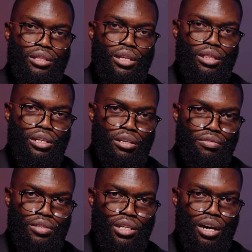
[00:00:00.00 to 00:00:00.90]
that the
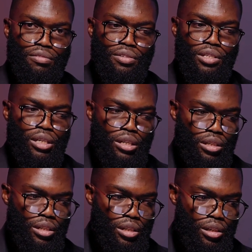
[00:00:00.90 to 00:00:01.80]
gifts have
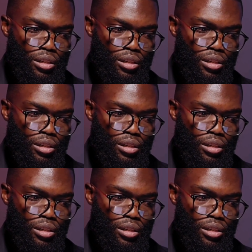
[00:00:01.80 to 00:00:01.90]
ceased.